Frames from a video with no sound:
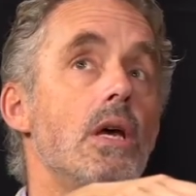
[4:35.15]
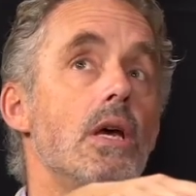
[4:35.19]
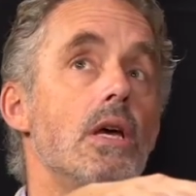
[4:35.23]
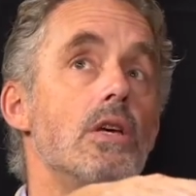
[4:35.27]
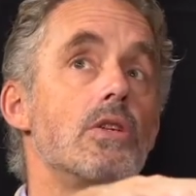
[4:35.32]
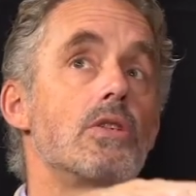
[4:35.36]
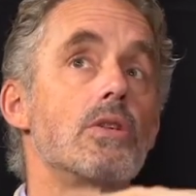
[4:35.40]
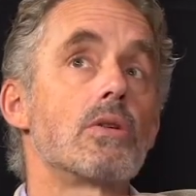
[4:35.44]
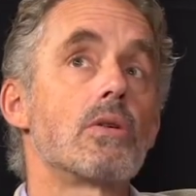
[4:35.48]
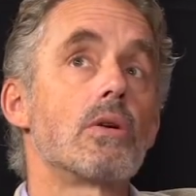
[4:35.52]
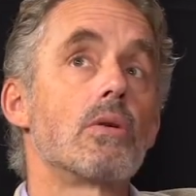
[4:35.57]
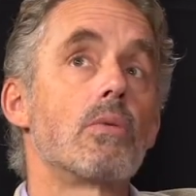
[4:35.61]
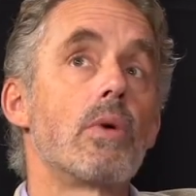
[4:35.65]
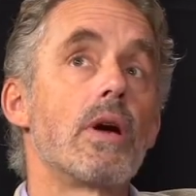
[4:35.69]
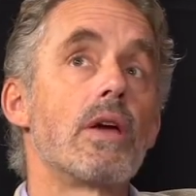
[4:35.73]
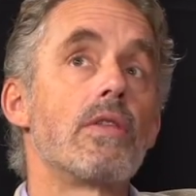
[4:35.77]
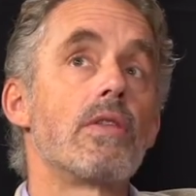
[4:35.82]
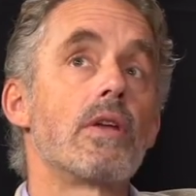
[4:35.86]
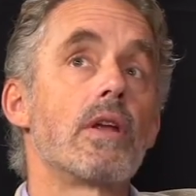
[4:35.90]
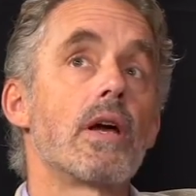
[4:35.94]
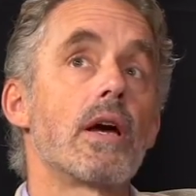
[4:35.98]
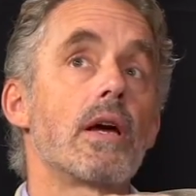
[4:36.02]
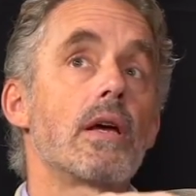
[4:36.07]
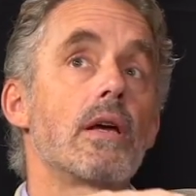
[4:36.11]
Is there a way
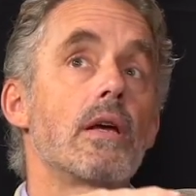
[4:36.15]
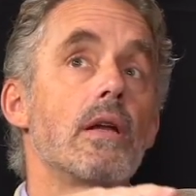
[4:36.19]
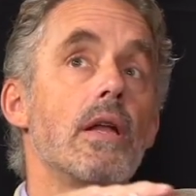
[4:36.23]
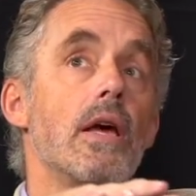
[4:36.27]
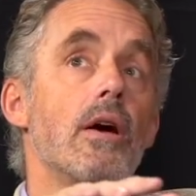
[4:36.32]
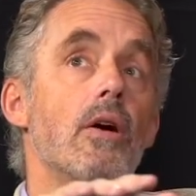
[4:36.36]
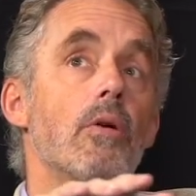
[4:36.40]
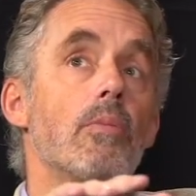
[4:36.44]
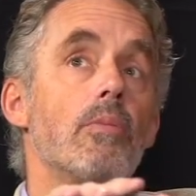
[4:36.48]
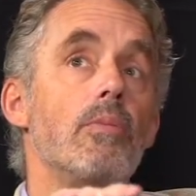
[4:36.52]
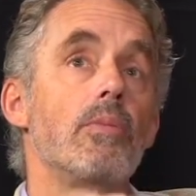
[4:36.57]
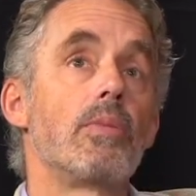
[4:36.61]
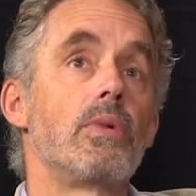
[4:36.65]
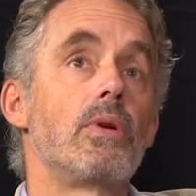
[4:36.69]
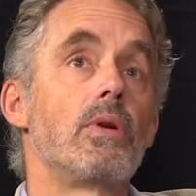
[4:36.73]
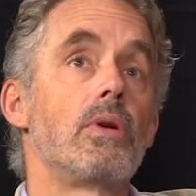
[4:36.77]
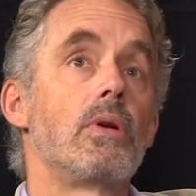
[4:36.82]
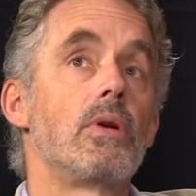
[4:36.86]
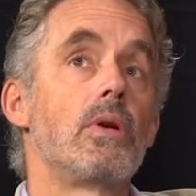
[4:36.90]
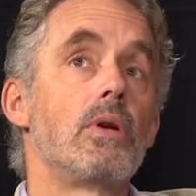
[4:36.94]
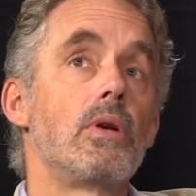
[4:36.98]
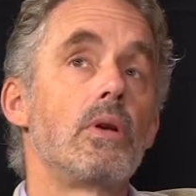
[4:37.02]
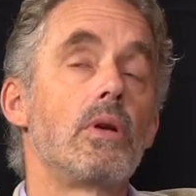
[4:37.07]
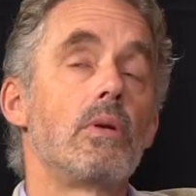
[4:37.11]
that I could help
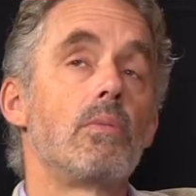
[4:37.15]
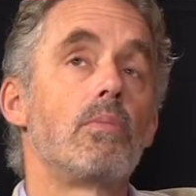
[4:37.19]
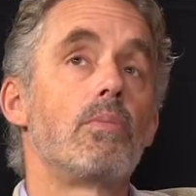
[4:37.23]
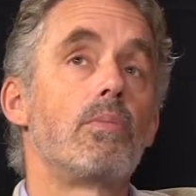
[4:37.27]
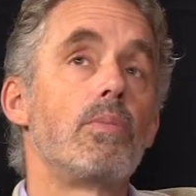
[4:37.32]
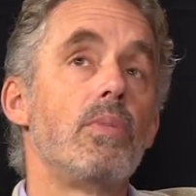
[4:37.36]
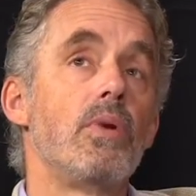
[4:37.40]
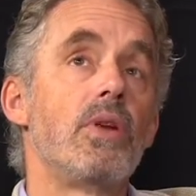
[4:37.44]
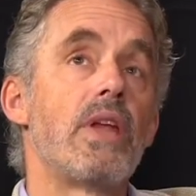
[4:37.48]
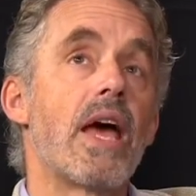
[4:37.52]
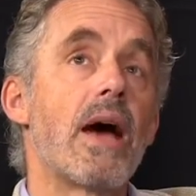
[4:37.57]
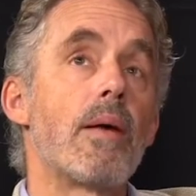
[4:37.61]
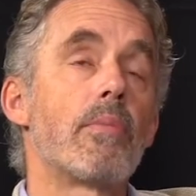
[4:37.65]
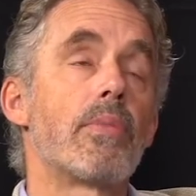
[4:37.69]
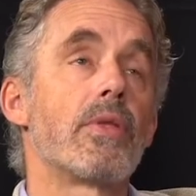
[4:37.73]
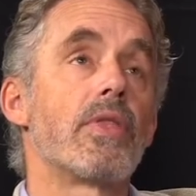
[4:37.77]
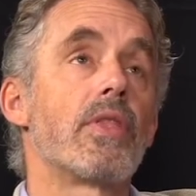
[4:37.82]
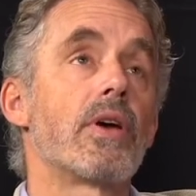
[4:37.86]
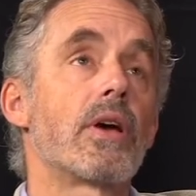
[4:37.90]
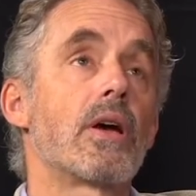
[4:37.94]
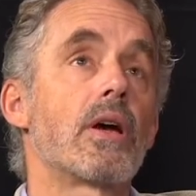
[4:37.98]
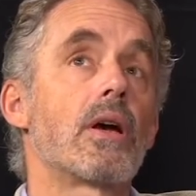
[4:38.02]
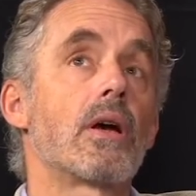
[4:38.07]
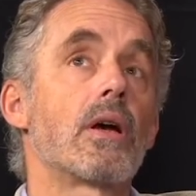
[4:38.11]

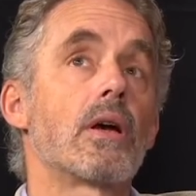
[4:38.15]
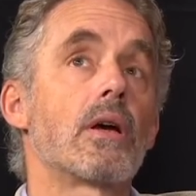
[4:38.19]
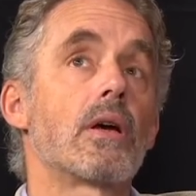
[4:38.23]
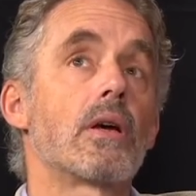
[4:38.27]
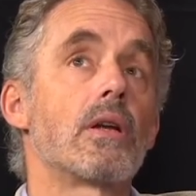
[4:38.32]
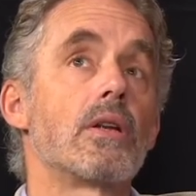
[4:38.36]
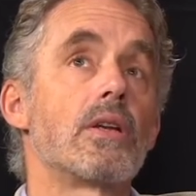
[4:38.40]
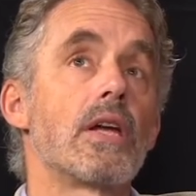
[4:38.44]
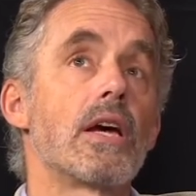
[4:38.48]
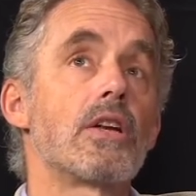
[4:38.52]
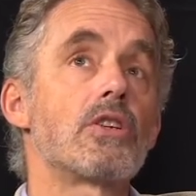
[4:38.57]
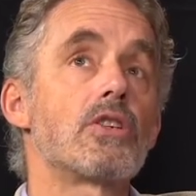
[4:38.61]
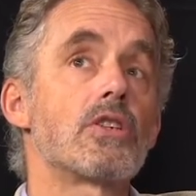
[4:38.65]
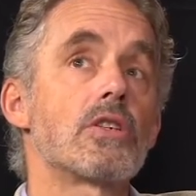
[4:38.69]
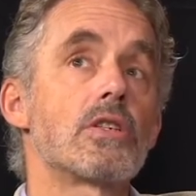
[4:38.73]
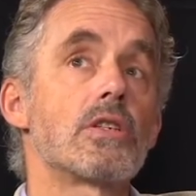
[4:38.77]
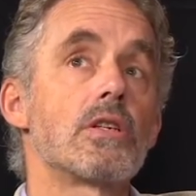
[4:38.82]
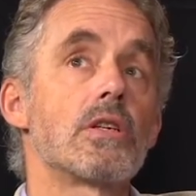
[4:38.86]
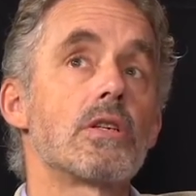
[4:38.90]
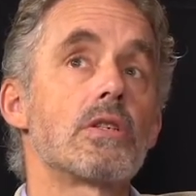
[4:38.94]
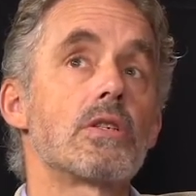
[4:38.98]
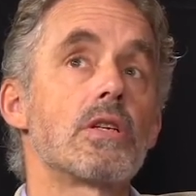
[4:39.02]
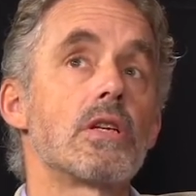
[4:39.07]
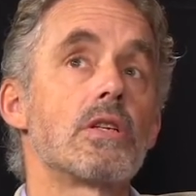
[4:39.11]
dampen the
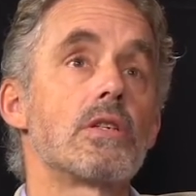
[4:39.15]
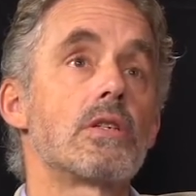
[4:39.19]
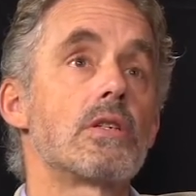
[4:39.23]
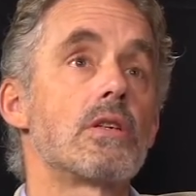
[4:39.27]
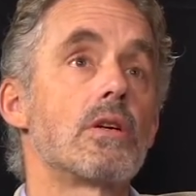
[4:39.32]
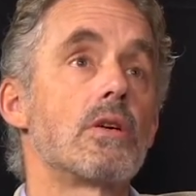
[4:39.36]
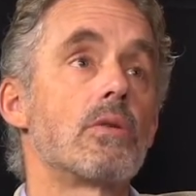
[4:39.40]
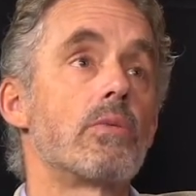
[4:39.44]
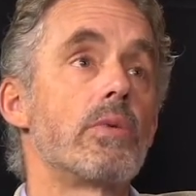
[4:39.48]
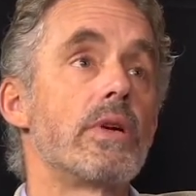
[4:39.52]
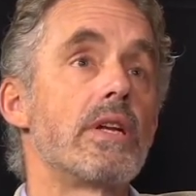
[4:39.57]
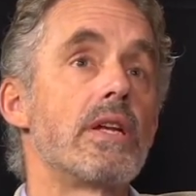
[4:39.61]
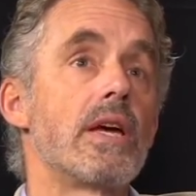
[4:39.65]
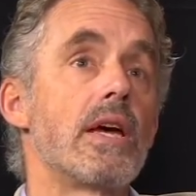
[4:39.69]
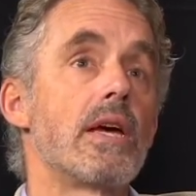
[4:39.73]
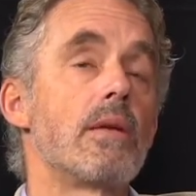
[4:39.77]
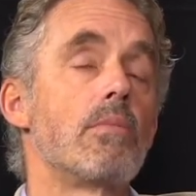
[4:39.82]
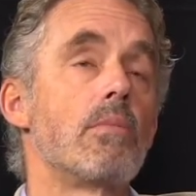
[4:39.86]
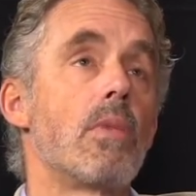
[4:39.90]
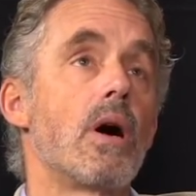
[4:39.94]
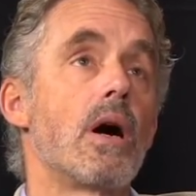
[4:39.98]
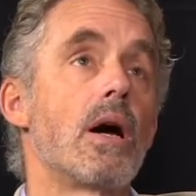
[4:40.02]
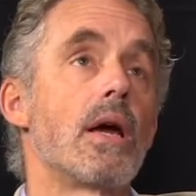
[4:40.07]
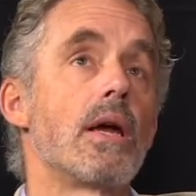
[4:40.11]
contentiousness and still
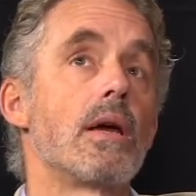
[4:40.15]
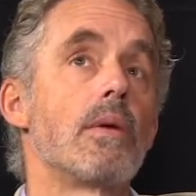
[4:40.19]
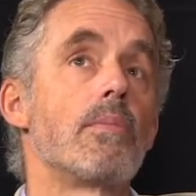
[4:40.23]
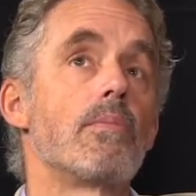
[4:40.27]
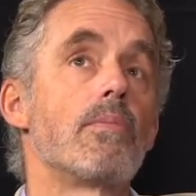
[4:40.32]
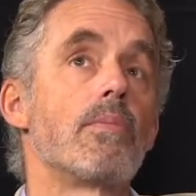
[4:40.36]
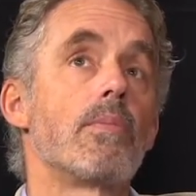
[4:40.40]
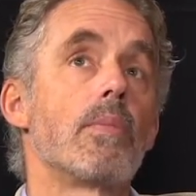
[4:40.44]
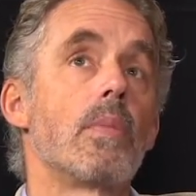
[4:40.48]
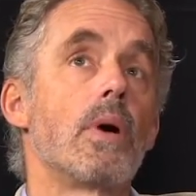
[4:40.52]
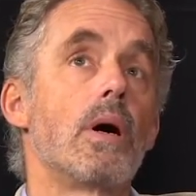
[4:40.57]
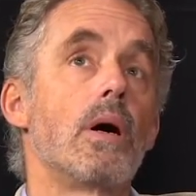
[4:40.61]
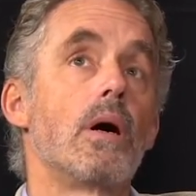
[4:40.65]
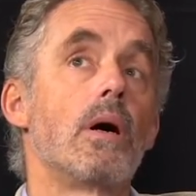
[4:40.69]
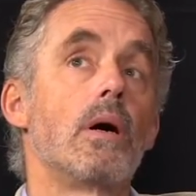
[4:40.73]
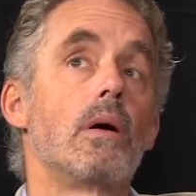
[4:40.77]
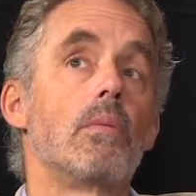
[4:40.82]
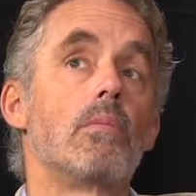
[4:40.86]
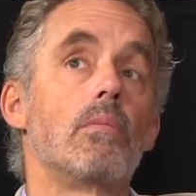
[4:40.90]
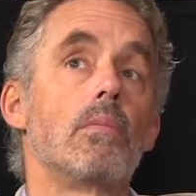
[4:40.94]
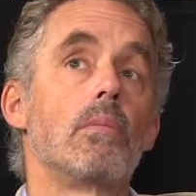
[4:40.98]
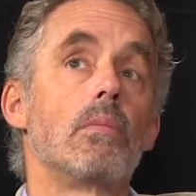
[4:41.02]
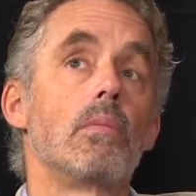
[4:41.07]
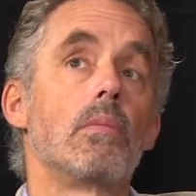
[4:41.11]
retain my,
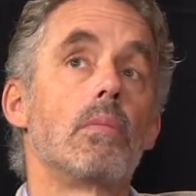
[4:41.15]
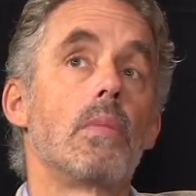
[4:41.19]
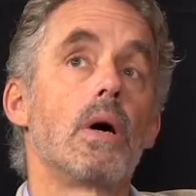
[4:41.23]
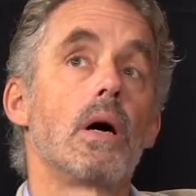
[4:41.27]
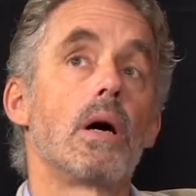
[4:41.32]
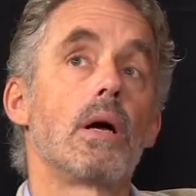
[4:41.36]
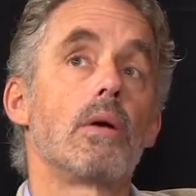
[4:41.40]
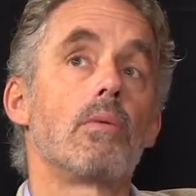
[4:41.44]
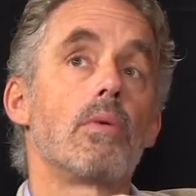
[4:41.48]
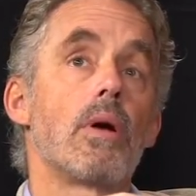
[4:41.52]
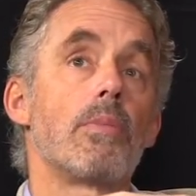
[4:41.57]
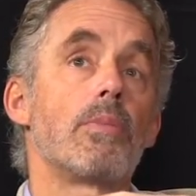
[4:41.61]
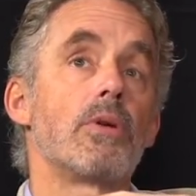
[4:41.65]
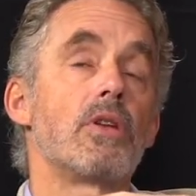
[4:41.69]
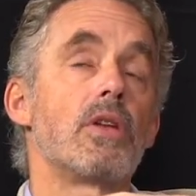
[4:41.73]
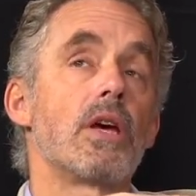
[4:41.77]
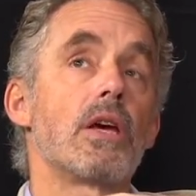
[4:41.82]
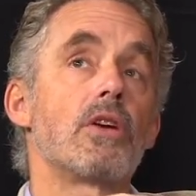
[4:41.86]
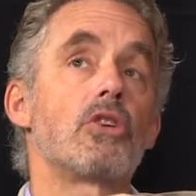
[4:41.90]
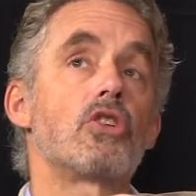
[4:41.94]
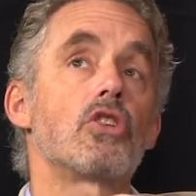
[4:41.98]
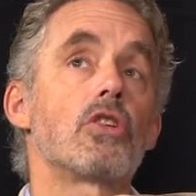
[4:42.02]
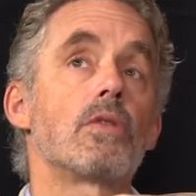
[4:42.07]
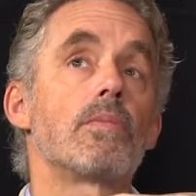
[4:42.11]
um, my
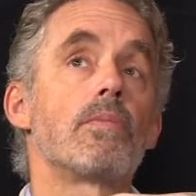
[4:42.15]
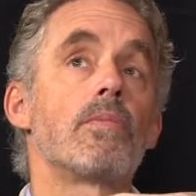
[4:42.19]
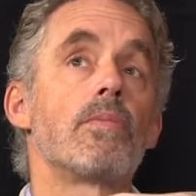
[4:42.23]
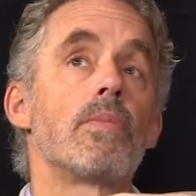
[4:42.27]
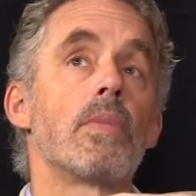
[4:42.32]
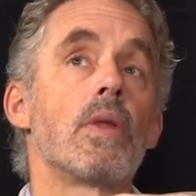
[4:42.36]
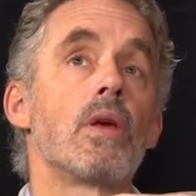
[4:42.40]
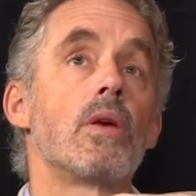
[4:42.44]
reputation?